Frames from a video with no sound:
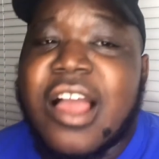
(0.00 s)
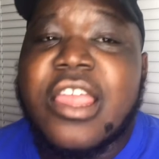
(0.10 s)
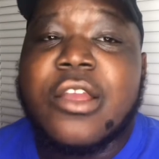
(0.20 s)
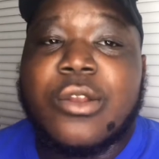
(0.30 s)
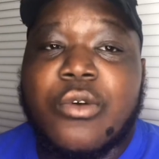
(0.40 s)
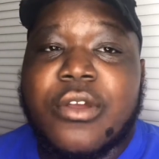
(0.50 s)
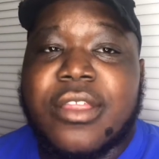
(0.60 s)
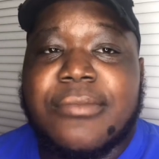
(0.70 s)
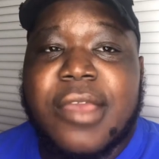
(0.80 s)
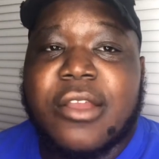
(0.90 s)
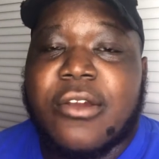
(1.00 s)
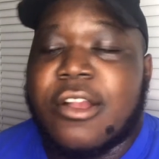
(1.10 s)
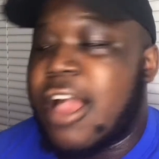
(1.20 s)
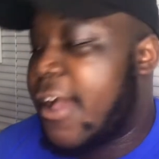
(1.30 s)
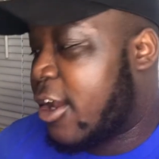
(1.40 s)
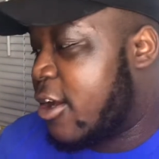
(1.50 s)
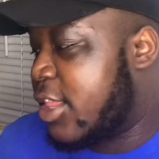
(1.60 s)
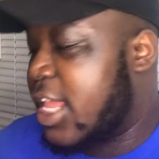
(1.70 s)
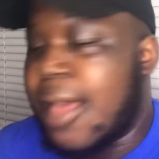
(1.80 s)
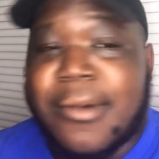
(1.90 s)
hear noise in the background, I
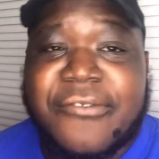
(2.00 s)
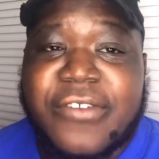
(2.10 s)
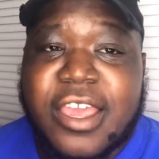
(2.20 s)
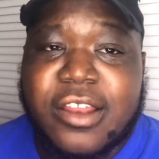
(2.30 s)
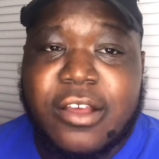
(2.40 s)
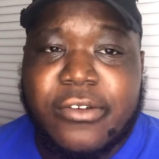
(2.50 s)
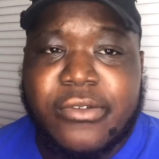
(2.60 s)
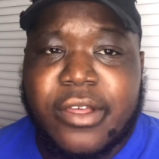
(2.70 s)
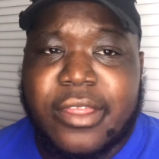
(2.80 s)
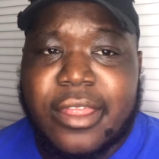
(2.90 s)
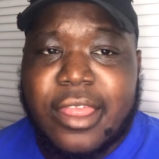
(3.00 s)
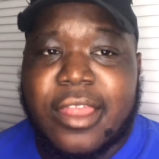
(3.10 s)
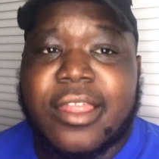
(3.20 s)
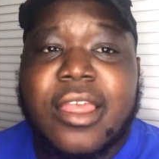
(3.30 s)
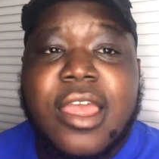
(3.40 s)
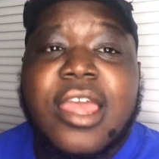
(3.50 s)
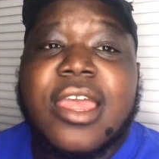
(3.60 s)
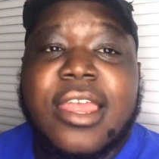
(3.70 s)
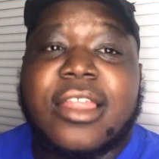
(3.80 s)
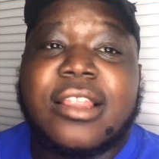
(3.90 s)
currently got my fan on because it's
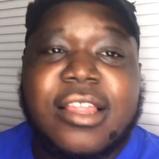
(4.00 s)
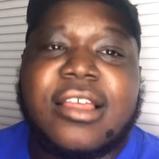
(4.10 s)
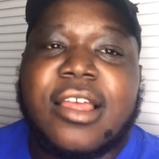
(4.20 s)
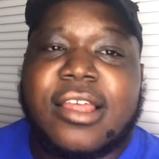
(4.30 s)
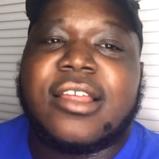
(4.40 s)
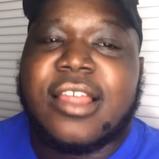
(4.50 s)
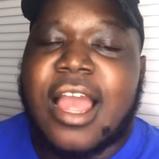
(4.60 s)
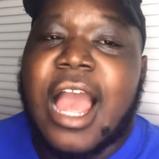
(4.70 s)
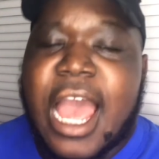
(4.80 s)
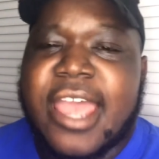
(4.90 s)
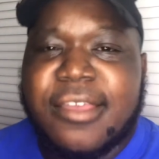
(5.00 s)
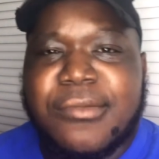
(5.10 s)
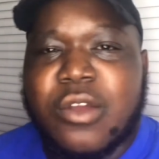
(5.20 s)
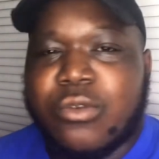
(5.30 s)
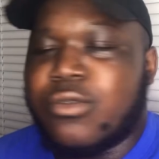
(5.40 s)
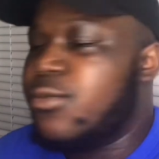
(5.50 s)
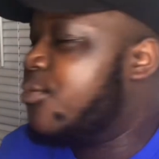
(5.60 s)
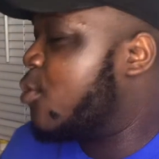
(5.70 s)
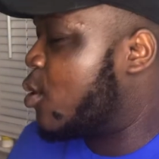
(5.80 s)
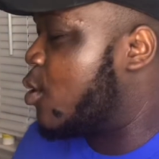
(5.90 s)
it's a little hot in my
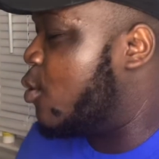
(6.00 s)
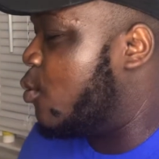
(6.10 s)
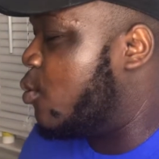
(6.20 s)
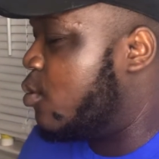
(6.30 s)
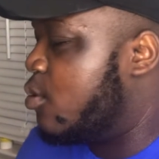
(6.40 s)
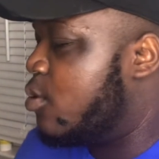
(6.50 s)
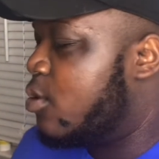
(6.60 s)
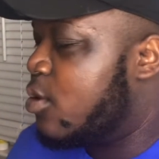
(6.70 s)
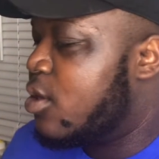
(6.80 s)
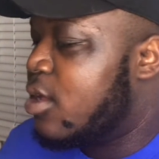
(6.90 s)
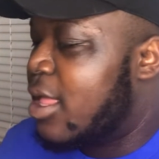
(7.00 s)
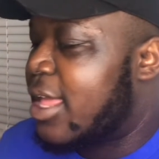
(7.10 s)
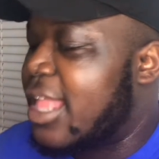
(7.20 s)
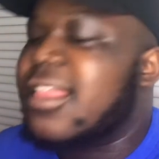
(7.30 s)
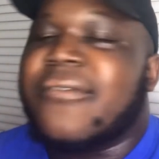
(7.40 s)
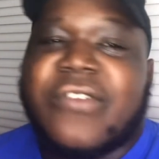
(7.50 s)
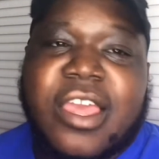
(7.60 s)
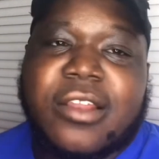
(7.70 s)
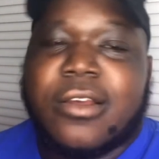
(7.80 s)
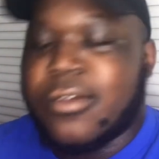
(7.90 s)
room, so got that
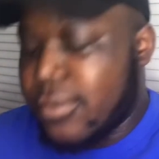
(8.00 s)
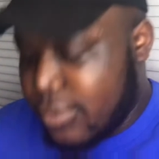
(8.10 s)
fan on.